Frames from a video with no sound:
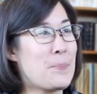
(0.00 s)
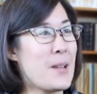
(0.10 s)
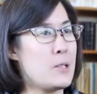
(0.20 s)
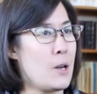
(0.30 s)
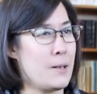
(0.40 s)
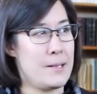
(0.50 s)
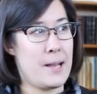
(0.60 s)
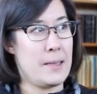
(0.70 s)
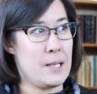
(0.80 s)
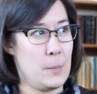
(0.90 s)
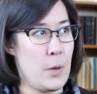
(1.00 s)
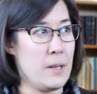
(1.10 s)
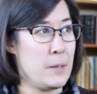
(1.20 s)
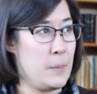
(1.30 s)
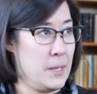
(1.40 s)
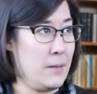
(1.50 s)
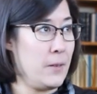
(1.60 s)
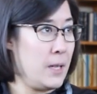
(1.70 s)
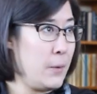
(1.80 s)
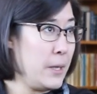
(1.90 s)
It's hard to say at this point
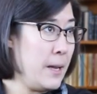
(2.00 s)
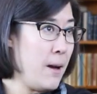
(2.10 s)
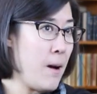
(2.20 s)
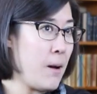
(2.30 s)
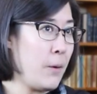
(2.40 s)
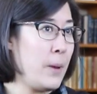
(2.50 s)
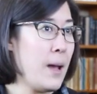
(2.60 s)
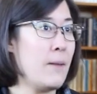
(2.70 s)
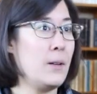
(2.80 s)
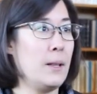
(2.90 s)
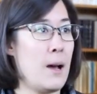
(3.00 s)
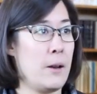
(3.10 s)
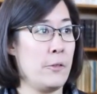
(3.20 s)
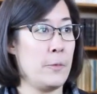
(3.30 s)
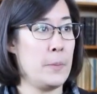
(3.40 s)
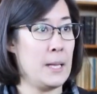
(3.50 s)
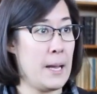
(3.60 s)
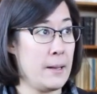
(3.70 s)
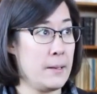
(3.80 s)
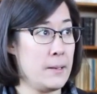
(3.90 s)
specifically what they are. We have a lot of
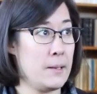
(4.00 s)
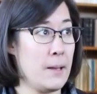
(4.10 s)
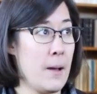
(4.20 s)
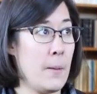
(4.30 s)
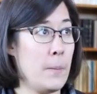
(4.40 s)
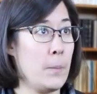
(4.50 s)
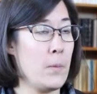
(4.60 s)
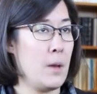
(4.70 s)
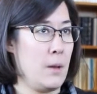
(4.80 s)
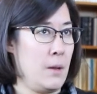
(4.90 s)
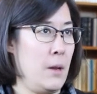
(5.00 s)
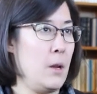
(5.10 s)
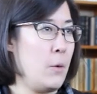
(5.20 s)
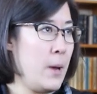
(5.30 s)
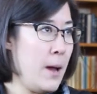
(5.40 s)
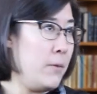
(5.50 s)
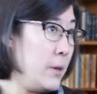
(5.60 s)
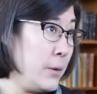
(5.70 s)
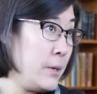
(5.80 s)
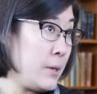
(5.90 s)
plans. You know, we have the
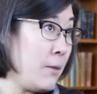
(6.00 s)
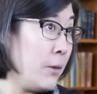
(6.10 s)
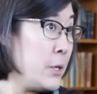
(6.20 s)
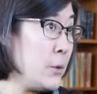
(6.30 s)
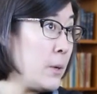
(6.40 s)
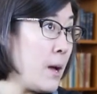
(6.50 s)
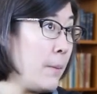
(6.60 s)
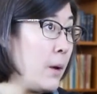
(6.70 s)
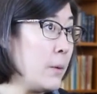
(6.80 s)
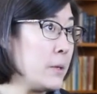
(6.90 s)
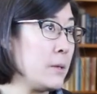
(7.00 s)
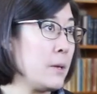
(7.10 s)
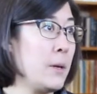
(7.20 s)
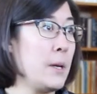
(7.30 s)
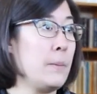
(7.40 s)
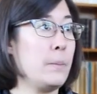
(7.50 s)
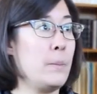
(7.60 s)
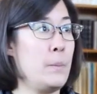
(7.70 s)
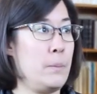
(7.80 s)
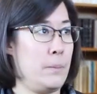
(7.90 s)
new discovery tool coming, which is going to
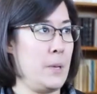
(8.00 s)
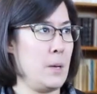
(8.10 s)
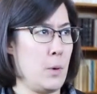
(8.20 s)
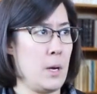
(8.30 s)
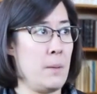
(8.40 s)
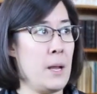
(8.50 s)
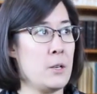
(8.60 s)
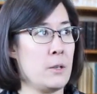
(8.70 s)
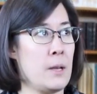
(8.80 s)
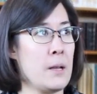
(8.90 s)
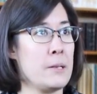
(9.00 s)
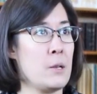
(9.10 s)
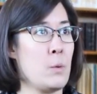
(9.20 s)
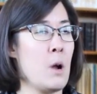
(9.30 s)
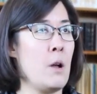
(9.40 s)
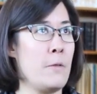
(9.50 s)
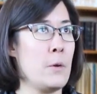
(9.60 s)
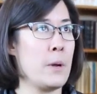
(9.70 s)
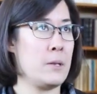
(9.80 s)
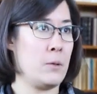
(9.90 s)
be a pretty major thing. So we're all
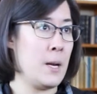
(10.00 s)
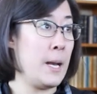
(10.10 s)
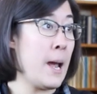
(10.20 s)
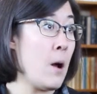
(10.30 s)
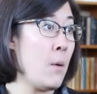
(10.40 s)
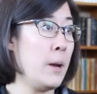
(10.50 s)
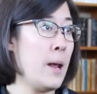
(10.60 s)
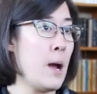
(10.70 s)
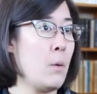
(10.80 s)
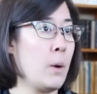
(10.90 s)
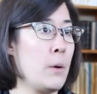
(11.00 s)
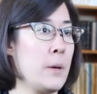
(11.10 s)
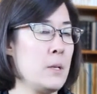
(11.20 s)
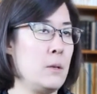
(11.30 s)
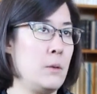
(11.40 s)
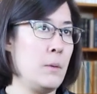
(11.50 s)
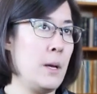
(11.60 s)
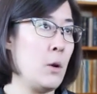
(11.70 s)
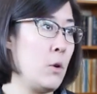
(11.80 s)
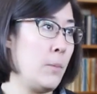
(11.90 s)
focused right now on how we're going to
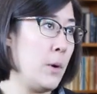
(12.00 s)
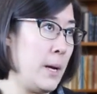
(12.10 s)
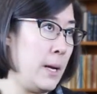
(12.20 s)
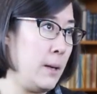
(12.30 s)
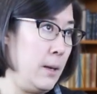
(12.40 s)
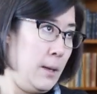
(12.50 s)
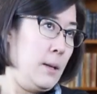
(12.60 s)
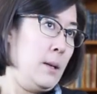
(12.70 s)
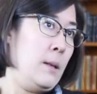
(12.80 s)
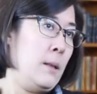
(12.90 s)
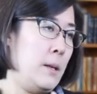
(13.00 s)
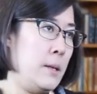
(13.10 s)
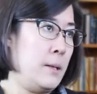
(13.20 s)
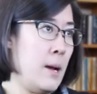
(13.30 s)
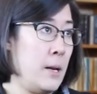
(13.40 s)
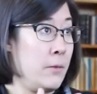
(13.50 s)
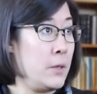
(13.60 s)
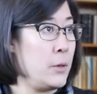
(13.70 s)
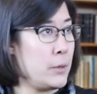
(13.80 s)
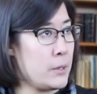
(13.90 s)
incorporate the design of the
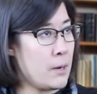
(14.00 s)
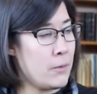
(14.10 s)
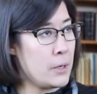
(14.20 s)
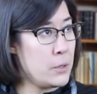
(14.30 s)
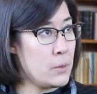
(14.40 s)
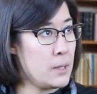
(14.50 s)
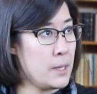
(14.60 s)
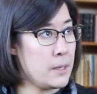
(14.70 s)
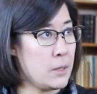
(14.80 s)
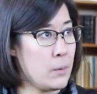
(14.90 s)
new discovery tool into the